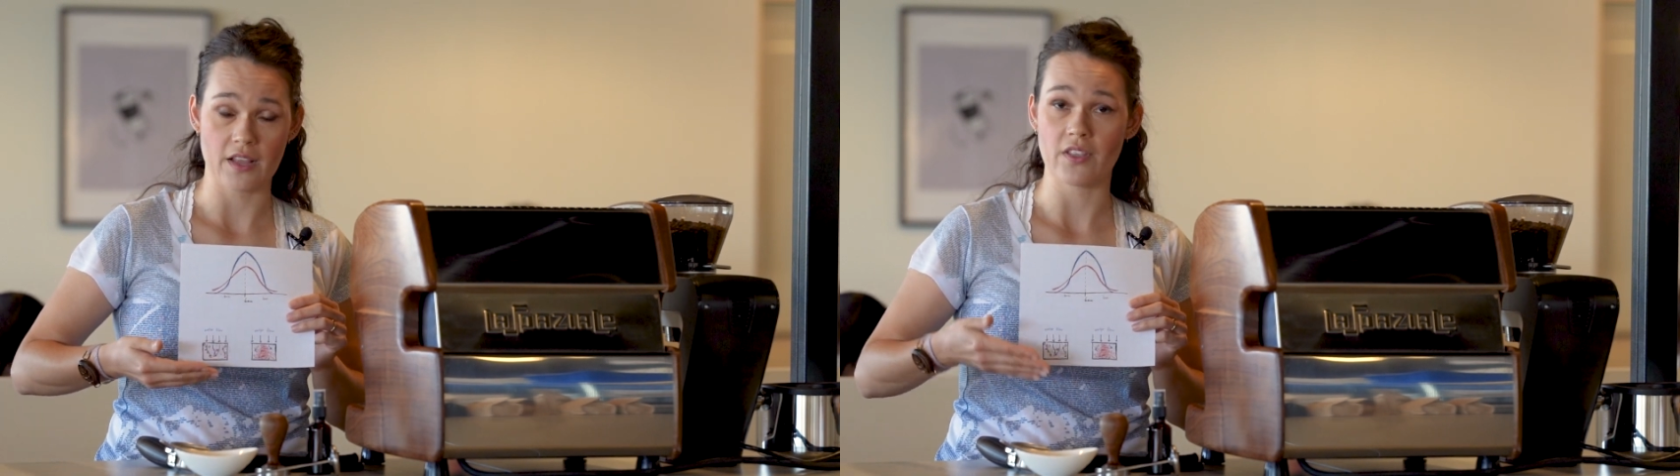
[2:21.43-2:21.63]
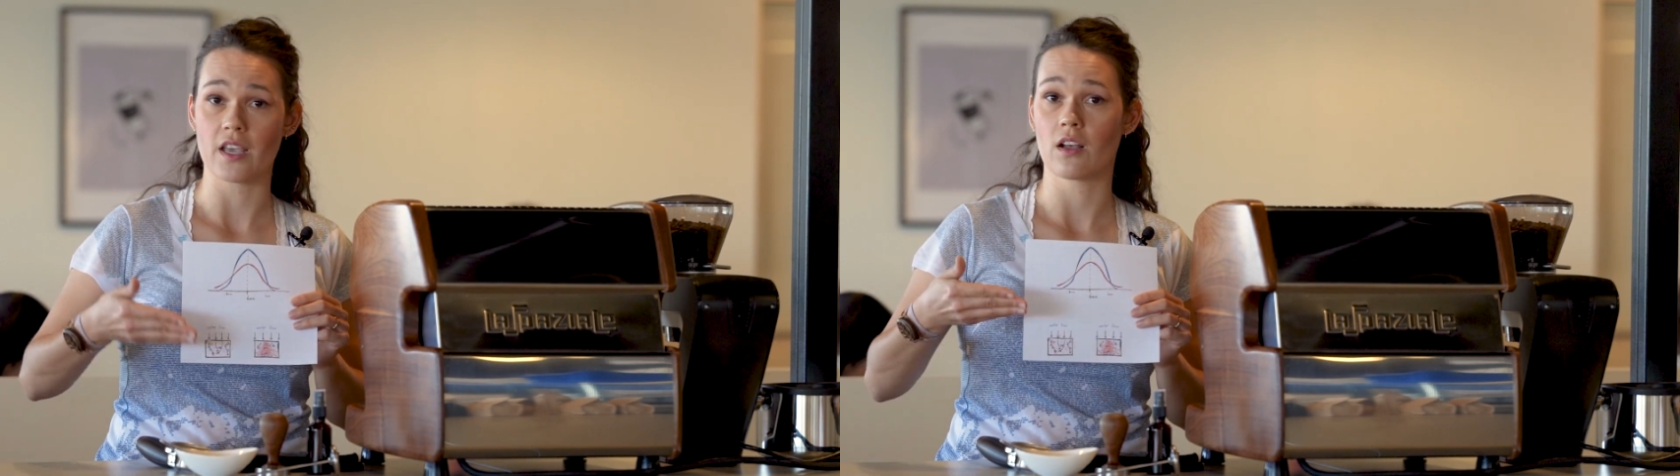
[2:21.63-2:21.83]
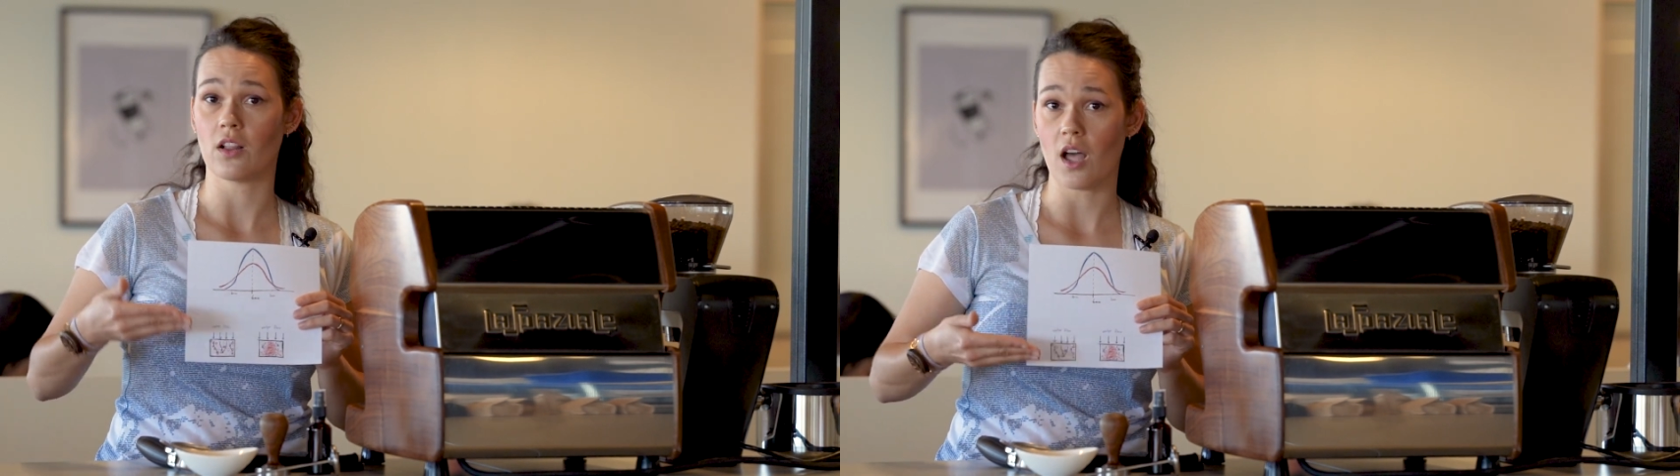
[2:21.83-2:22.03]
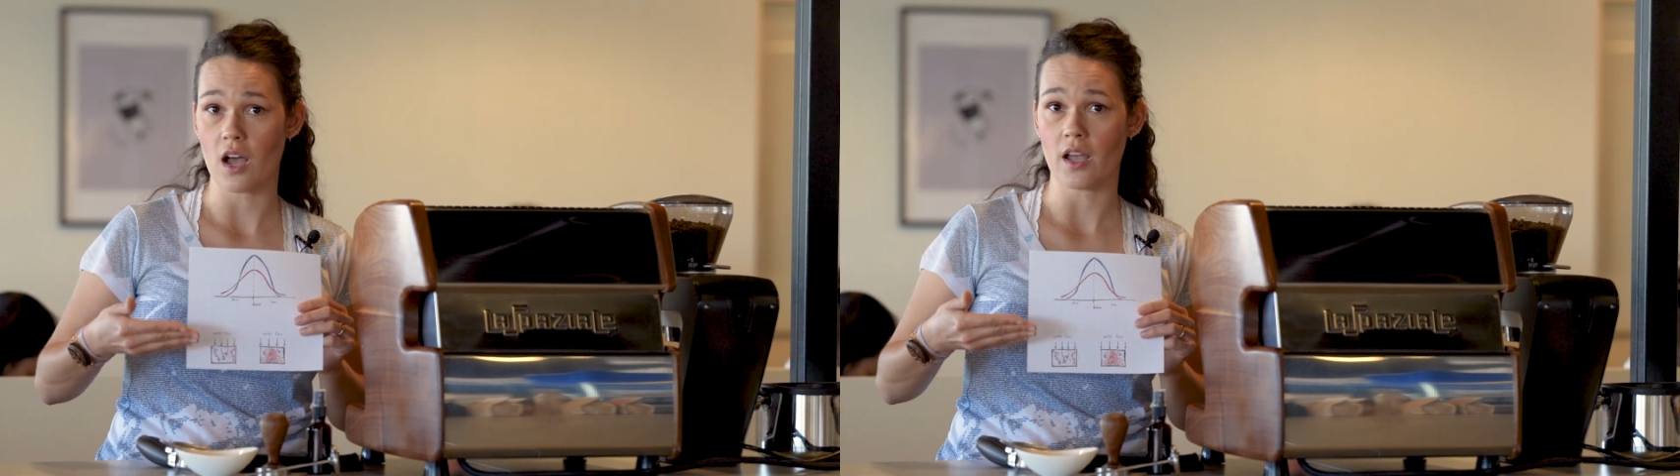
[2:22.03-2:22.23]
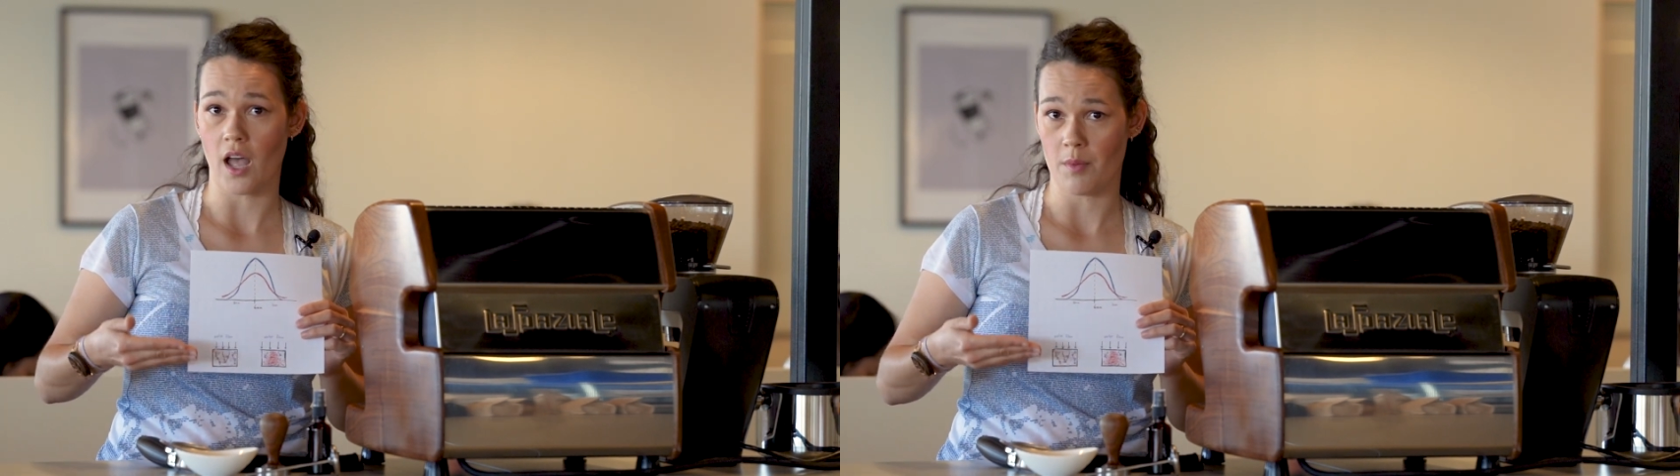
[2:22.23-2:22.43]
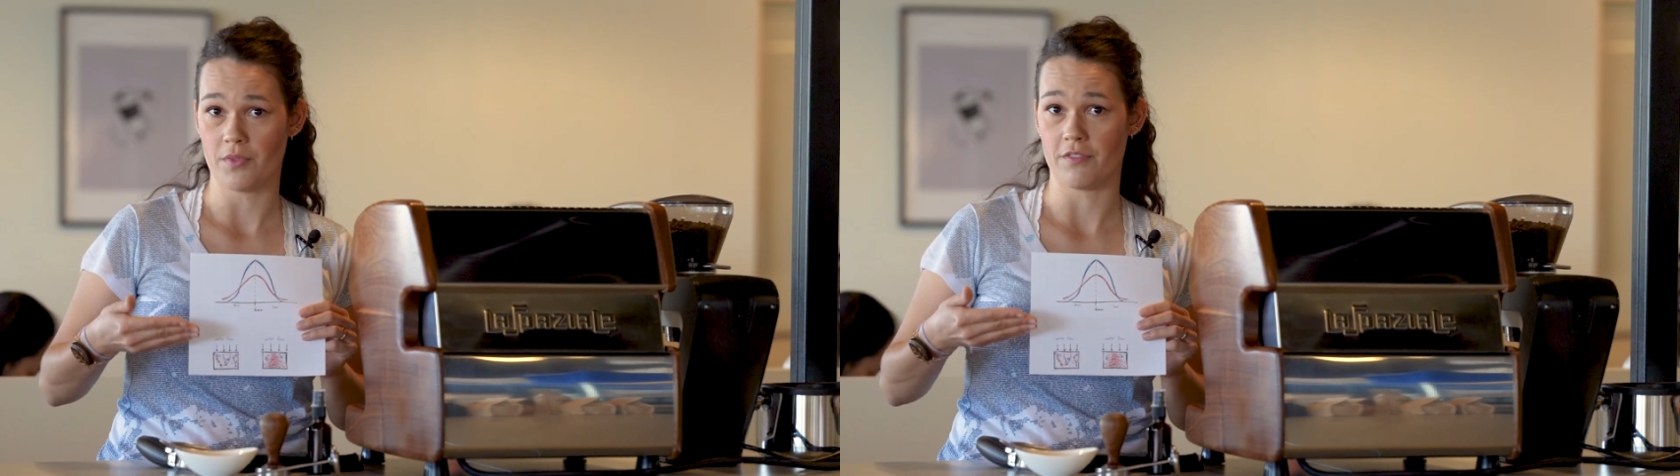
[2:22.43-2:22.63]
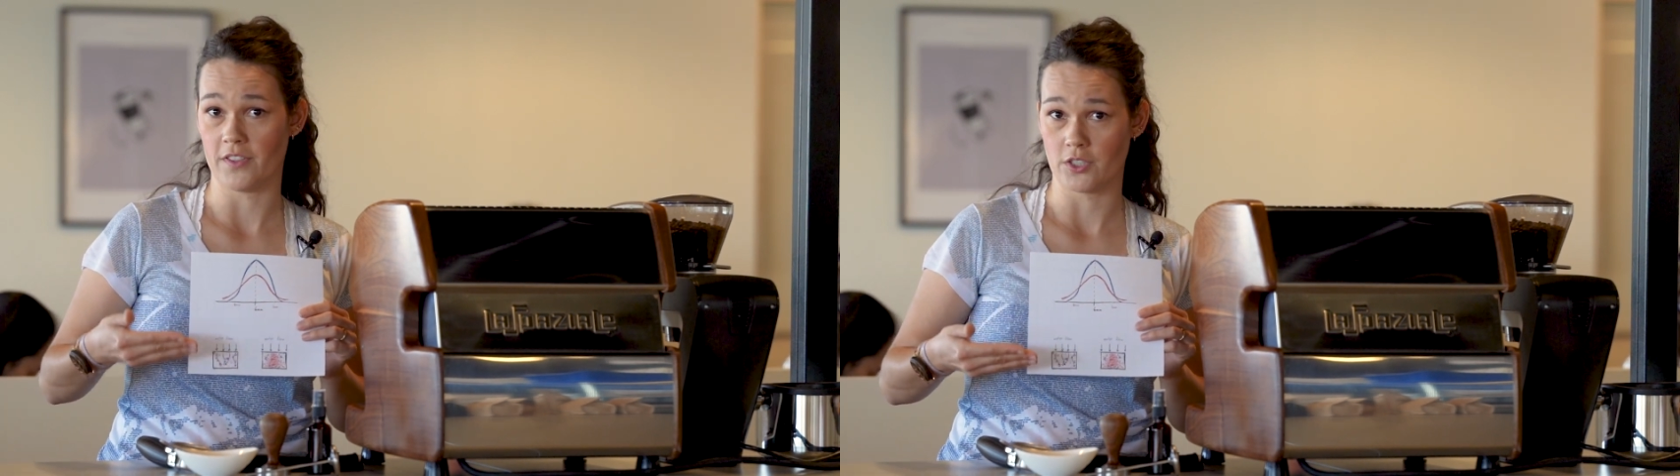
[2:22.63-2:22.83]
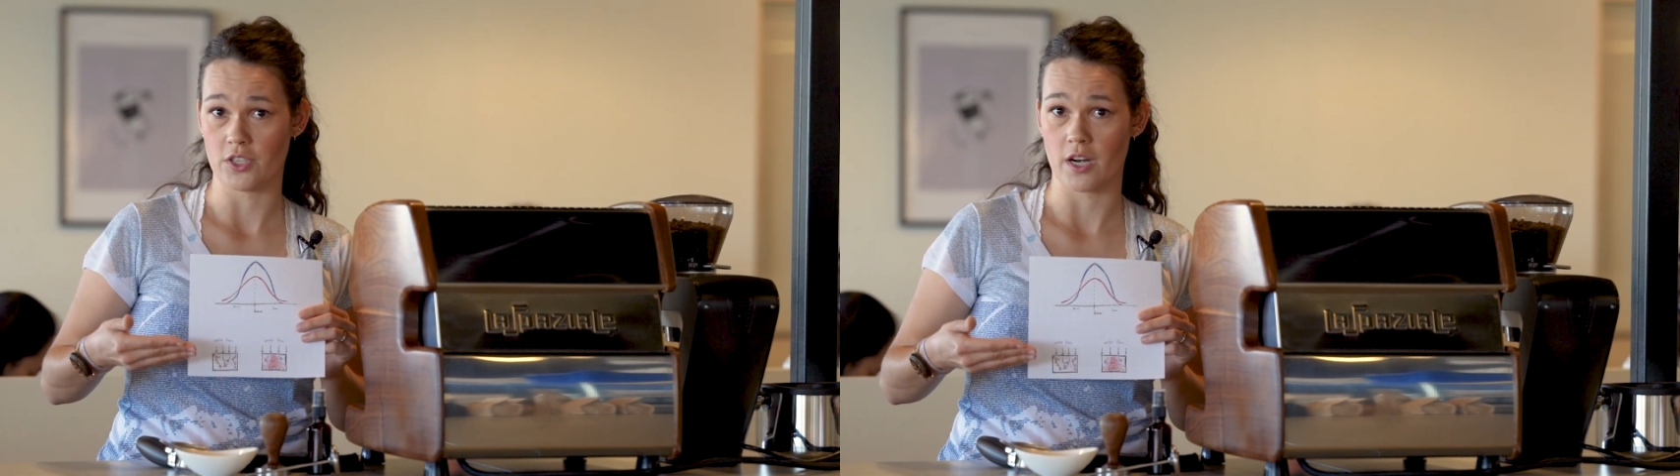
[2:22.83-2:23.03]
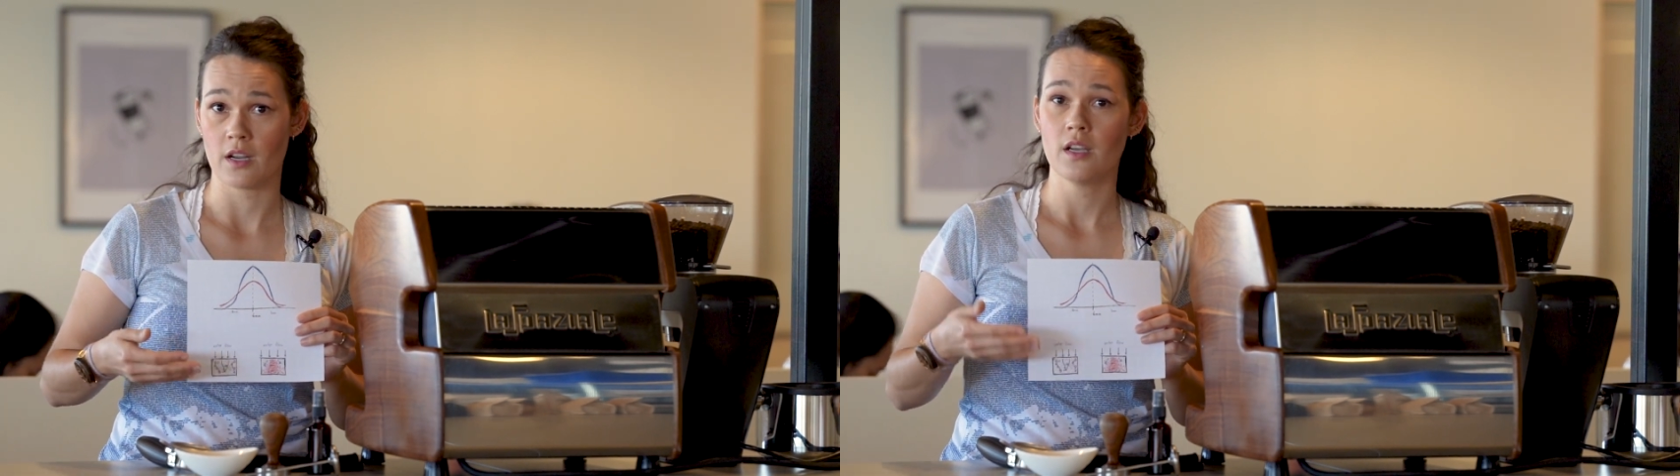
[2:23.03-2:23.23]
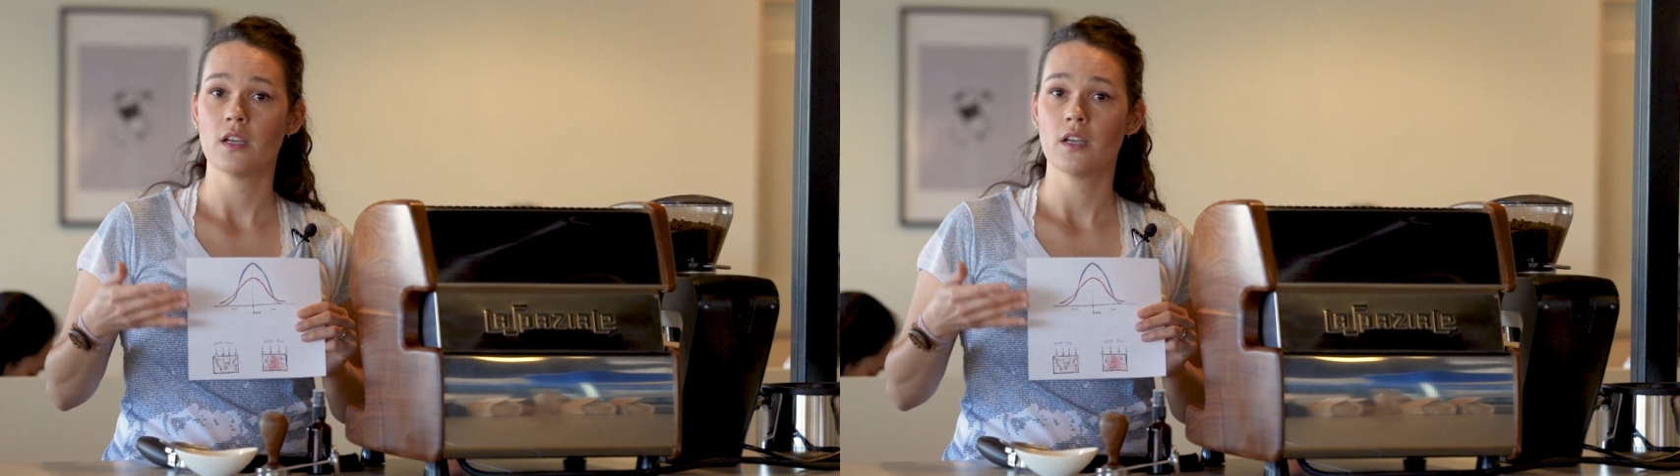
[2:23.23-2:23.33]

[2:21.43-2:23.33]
and they can clog up the filter,